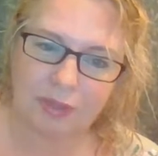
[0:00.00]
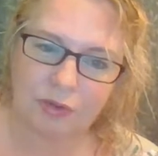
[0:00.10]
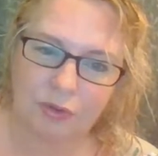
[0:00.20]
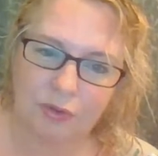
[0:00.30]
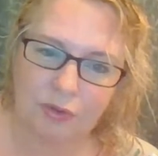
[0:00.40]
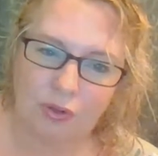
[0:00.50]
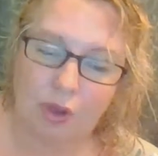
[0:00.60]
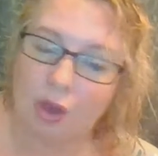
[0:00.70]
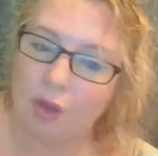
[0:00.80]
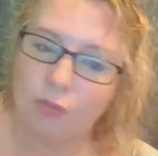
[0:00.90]

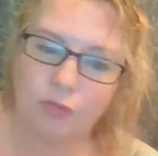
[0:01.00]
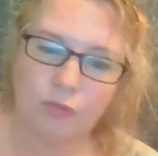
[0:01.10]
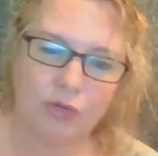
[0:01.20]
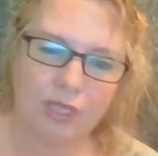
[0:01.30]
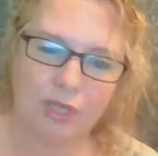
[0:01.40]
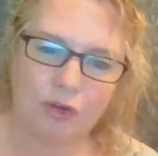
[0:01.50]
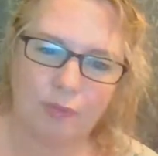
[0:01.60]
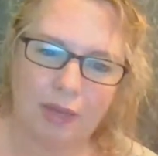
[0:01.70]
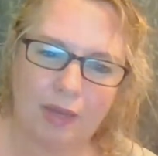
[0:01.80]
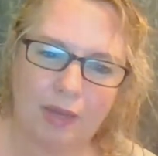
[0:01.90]
I wouldn't want to hear
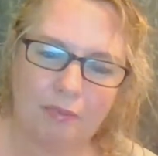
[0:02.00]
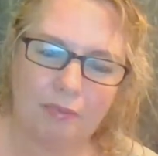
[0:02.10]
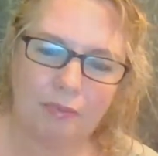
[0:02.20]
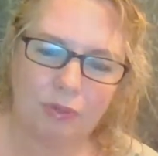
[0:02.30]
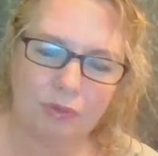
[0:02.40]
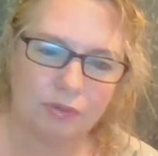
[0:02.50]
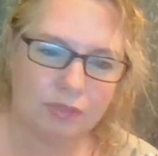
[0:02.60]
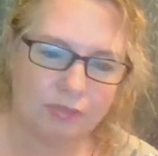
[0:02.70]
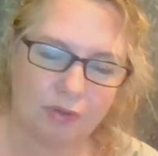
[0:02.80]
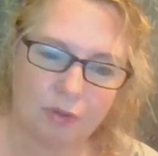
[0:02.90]
about,
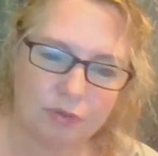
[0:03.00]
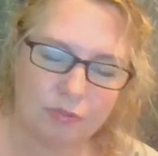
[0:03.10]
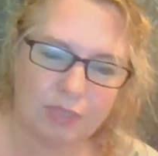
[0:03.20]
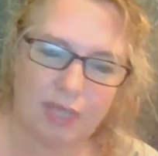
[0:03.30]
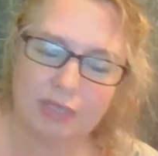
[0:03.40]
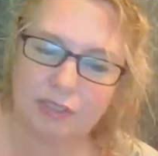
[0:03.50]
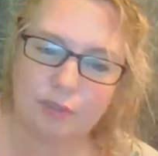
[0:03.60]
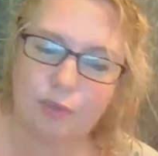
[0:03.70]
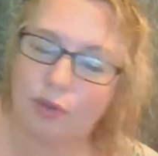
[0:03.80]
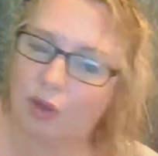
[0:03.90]
if I was dating some
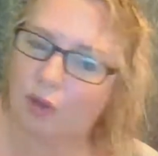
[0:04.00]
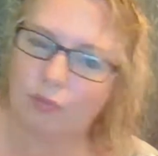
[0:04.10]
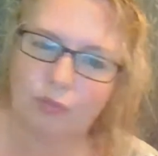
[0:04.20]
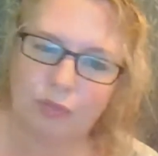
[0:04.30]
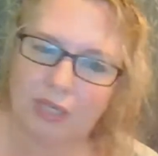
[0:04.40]
bloke, I wouldn't want